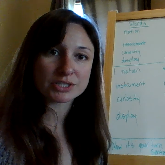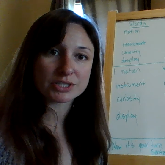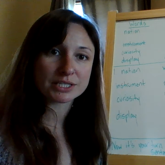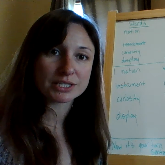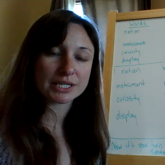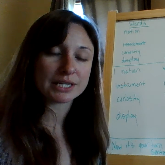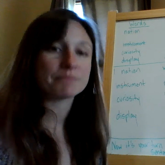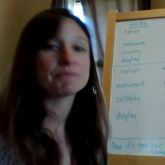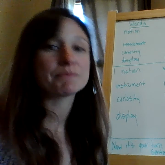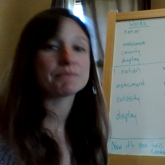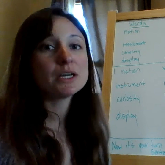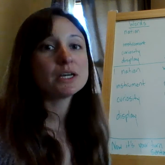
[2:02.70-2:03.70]
to see.
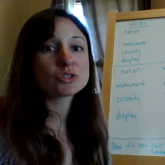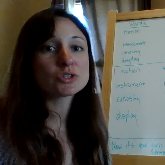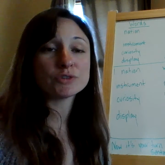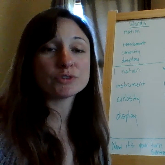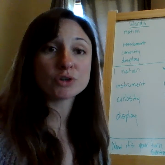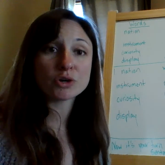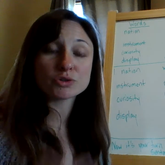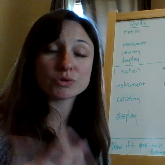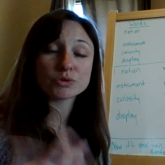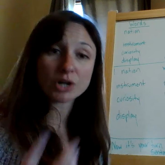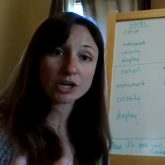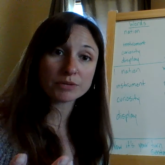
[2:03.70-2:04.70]
So if you go to
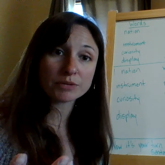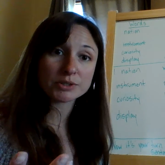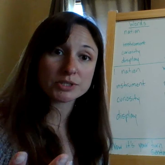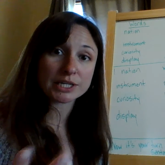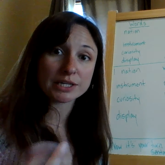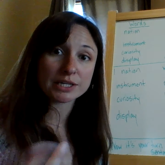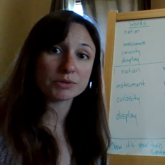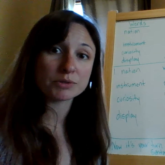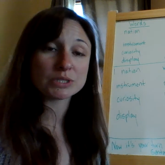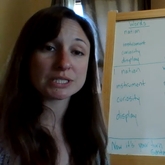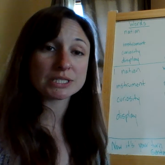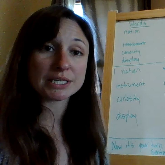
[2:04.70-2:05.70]
an art museum, you
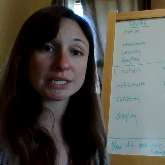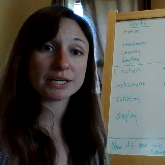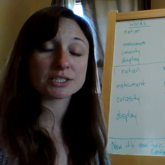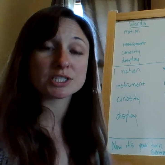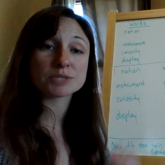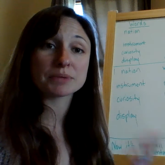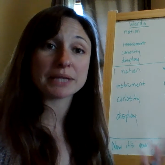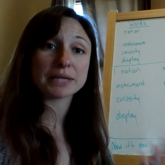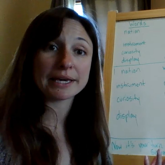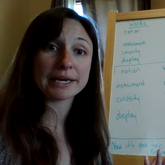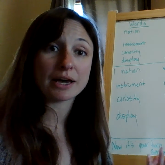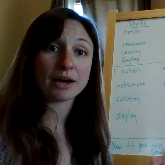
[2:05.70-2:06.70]
would see a
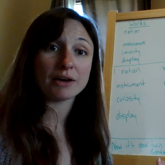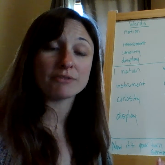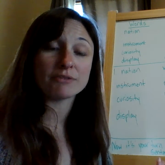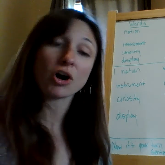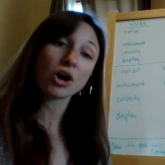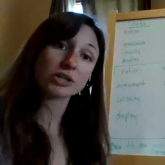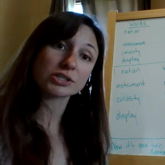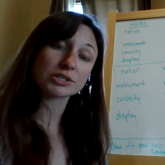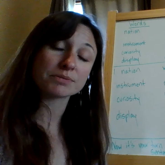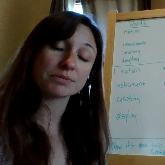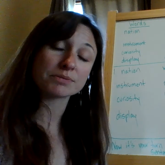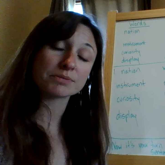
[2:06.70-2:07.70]
display of art,
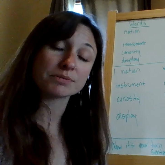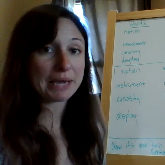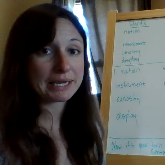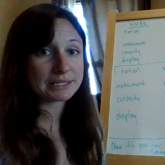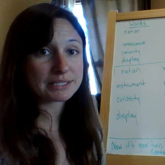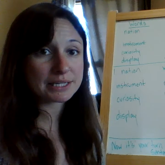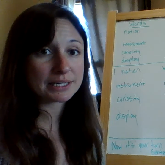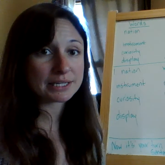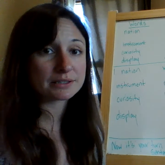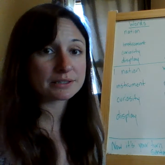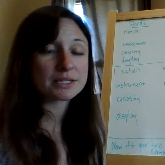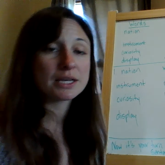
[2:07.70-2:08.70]
maybe
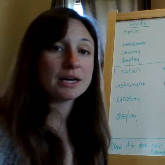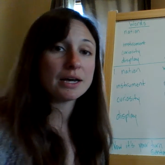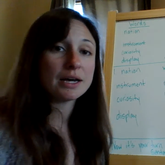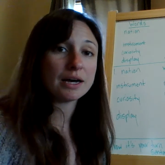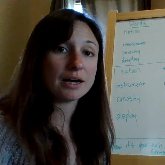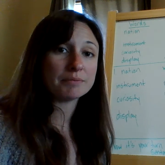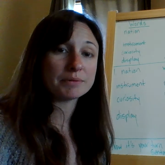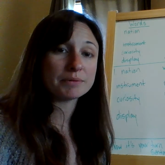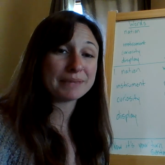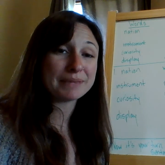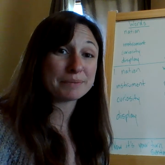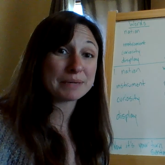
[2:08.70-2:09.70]
paintings,
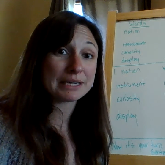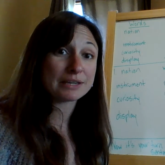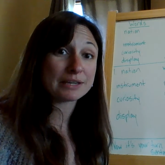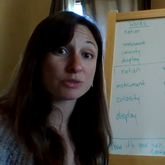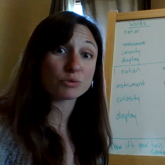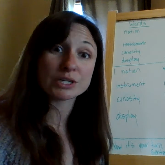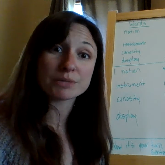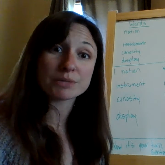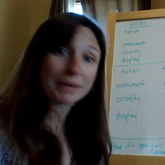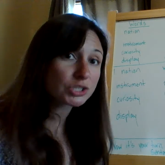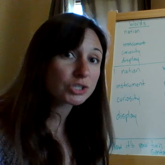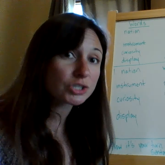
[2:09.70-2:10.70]
maybe
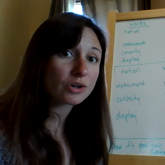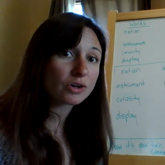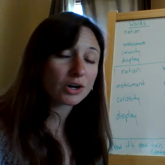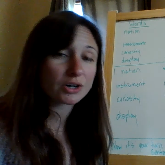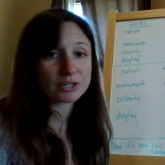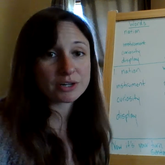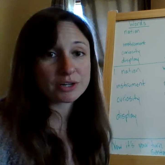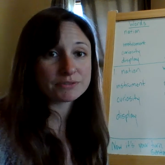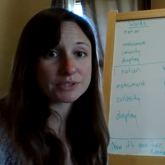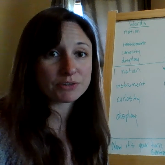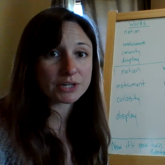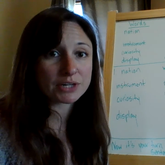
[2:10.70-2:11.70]
three-dimensional art of
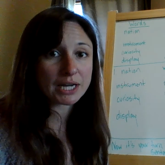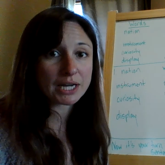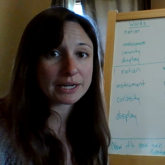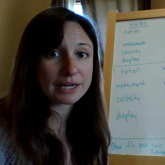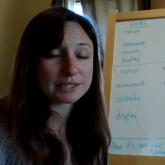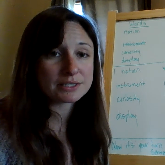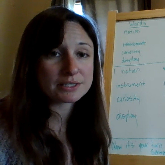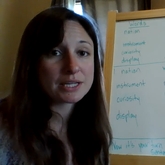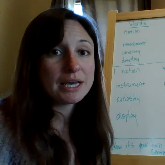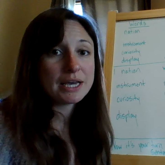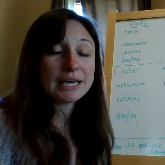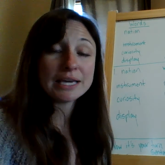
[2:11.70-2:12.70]
different kinds.
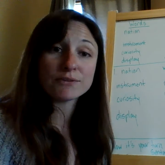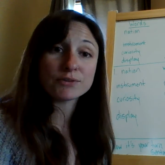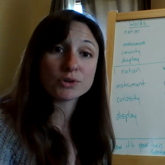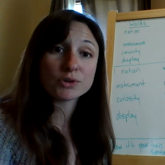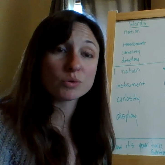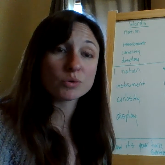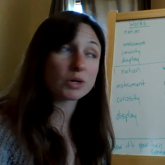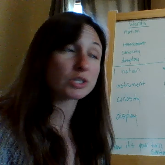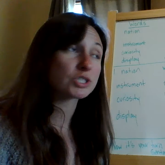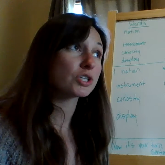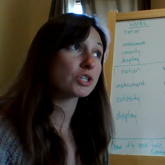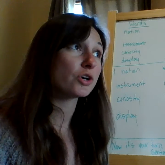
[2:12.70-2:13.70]
If you were
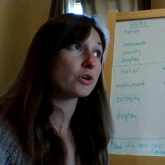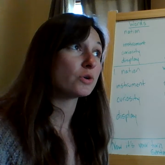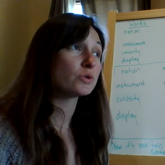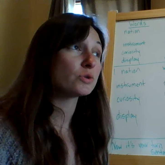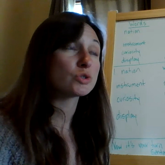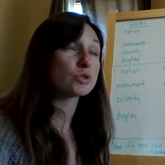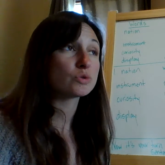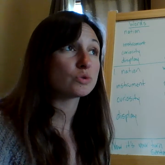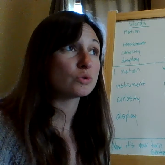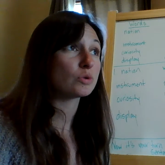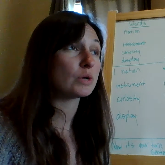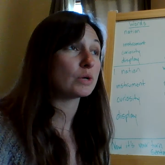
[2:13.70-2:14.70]
to go
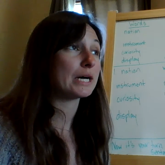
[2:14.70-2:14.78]
to